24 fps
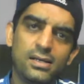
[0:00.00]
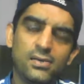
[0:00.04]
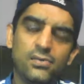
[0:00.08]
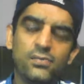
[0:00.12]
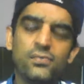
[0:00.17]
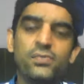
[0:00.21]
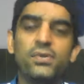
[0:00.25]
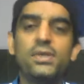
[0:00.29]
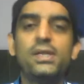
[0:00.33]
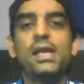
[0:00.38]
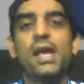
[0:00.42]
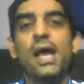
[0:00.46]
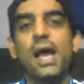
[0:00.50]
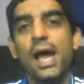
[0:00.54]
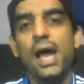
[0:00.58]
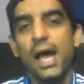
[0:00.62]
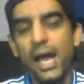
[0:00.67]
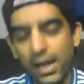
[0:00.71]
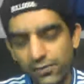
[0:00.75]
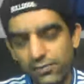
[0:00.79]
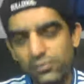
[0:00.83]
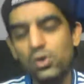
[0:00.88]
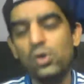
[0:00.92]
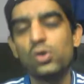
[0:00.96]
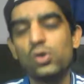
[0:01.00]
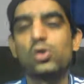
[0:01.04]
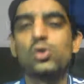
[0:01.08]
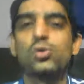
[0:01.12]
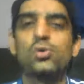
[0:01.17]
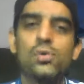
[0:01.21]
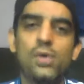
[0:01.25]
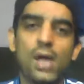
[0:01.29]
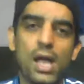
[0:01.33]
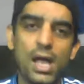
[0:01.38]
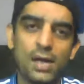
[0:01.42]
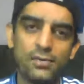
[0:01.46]
We have got
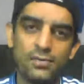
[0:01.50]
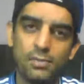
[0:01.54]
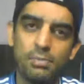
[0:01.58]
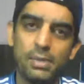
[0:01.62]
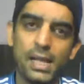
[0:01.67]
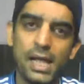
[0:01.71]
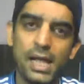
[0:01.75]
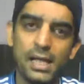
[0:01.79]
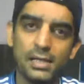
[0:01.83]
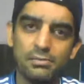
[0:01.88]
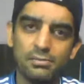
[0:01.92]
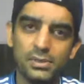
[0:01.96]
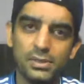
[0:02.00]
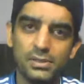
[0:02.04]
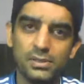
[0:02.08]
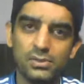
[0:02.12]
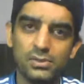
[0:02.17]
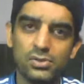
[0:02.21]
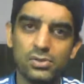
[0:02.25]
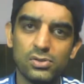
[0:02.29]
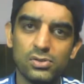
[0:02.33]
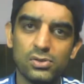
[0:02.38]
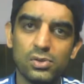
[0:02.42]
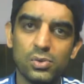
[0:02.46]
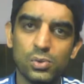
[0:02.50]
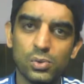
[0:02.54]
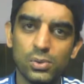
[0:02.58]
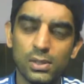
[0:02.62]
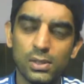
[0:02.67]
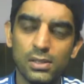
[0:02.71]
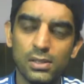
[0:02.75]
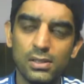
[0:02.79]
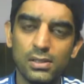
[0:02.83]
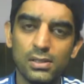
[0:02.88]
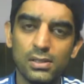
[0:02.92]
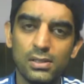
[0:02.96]
to have a plan B,
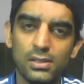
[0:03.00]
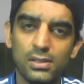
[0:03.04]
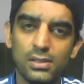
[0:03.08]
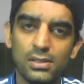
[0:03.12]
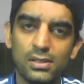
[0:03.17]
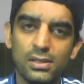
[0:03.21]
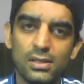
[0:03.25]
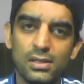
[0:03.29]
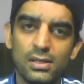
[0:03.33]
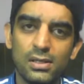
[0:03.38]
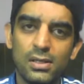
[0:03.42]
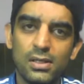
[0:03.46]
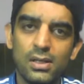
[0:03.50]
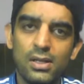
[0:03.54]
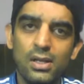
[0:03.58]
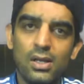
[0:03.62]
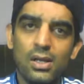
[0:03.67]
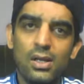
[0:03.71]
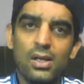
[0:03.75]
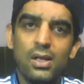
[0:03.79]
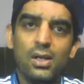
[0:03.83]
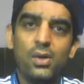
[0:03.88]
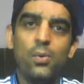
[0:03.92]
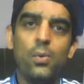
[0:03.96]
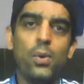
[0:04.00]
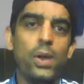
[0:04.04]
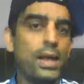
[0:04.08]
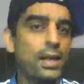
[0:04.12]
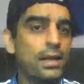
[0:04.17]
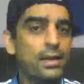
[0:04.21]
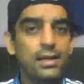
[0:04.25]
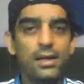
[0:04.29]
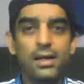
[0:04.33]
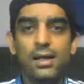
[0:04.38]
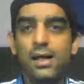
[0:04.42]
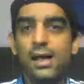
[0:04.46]
Tuchel.
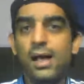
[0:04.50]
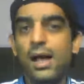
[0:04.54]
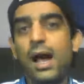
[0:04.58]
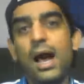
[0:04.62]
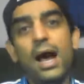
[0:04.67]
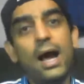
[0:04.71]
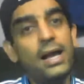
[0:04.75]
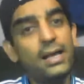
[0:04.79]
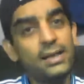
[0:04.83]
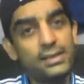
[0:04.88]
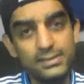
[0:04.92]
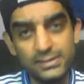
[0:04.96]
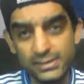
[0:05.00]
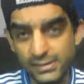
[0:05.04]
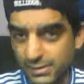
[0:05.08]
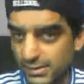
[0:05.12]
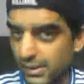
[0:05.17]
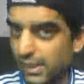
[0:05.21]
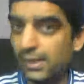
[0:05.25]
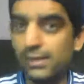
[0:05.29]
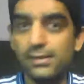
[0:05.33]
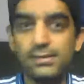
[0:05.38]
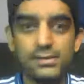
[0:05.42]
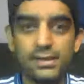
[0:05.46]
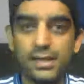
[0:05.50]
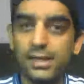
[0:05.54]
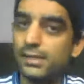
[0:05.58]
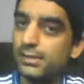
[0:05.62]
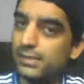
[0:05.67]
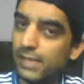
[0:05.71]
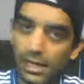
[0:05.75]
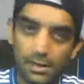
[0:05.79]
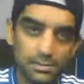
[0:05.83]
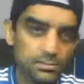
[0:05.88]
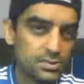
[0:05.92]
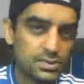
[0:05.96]
Well, I still
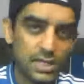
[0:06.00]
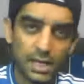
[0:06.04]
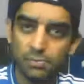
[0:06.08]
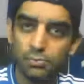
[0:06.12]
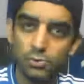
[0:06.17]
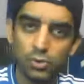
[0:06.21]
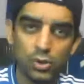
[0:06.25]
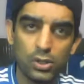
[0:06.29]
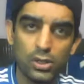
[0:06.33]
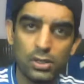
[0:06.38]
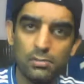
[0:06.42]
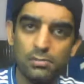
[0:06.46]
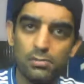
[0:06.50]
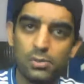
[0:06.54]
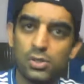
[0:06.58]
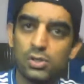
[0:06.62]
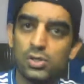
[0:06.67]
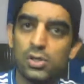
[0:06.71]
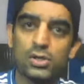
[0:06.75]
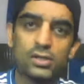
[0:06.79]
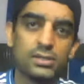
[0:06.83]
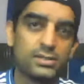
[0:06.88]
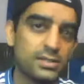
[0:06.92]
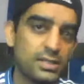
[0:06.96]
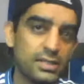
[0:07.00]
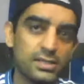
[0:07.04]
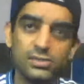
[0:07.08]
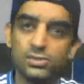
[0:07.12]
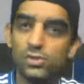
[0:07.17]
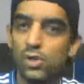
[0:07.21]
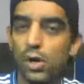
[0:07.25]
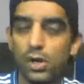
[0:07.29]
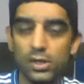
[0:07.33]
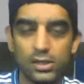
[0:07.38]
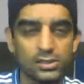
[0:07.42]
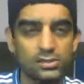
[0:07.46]
say thumbs up to him because he's
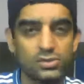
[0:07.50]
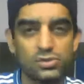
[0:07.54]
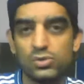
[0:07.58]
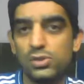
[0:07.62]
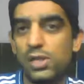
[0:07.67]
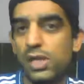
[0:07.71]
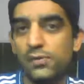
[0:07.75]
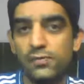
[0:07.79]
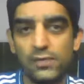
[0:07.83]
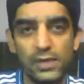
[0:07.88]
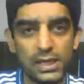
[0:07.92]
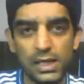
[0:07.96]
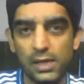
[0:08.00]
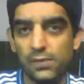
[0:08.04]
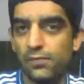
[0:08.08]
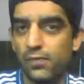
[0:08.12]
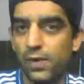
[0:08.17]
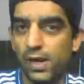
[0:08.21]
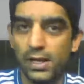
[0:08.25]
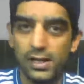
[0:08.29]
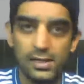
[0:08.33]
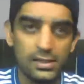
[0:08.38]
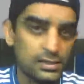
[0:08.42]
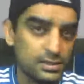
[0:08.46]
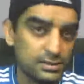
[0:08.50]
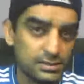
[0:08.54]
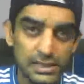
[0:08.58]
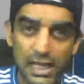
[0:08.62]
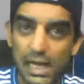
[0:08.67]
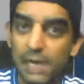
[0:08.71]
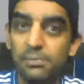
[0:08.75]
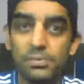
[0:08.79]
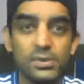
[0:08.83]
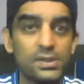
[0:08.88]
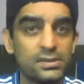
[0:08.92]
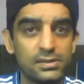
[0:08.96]
got us to the FA Cup final, the
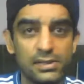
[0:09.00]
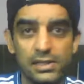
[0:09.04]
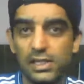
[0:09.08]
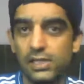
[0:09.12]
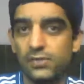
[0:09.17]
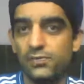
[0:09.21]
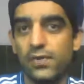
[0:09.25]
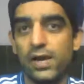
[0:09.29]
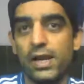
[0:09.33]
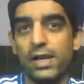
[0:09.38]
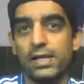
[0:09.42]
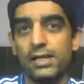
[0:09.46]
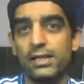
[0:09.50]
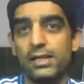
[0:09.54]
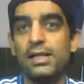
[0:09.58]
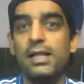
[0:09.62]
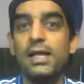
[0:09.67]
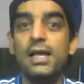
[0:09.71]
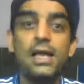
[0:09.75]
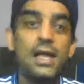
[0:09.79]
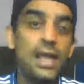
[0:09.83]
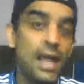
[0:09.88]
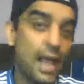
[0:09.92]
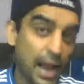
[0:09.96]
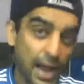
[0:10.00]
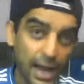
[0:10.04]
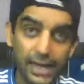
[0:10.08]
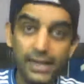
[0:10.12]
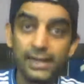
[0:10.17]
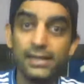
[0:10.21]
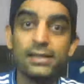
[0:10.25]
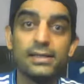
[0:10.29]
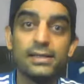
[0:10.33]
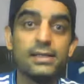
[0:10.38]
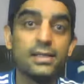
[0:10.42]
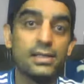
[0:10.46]
Champions League final,
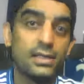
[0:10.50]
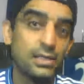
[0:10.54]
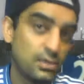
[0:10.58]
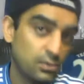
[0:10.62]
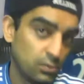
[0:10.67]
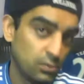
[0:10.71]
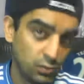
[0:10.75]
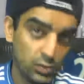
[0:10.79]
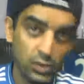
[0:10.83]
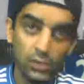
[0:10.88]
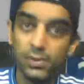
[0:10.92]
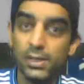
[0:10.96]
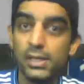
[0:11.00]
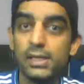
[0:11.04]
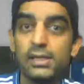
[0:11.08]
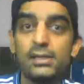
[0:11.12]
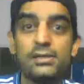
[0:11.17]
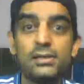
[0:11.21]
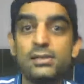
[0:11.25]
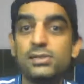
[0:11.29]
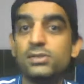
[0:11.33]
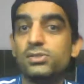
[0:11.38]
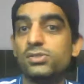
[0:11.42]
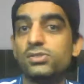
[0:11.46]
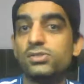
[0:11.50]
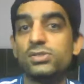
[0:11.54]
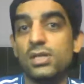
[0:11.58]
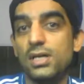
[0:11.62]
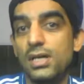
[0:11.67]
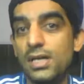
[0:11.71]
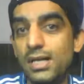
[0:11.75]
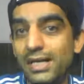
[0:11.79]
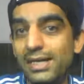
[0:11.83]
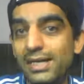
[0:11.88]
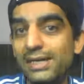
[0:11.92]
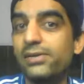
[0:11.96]
and we were in this
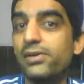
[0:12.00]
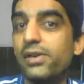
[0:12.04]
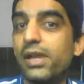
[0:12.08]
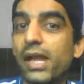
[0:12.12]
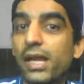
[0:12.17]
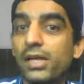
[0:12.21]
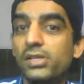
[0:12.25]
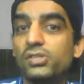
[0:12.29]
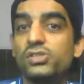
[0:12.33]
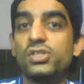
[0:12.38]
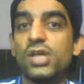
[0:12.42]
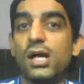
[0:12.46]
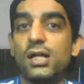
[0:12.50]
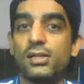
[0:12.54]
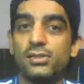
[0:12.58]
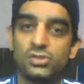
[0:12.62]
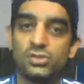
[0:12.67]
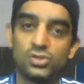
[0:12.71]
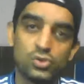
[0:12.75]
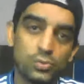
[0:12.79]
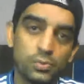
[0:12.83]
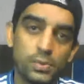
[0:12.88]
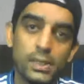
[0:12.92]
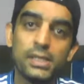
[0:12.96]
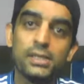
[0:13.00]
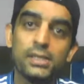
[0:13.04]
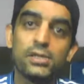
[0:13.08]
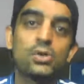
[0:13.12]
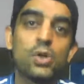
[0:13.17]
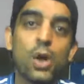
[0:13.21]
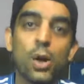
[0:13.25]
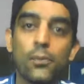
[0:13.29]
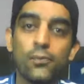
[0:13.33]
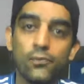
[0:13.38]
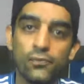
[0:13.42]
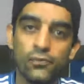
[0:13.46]
great chance to be in the
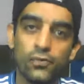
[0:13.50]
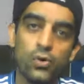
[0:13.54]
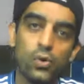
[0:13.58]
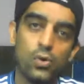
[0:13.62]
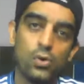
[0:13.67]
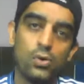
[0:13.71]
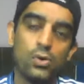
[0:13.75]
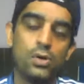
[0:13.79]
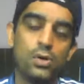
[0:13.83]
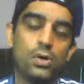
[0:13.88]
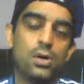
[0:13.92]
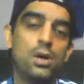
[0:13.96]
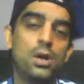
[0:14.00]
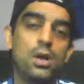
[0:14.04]
top four.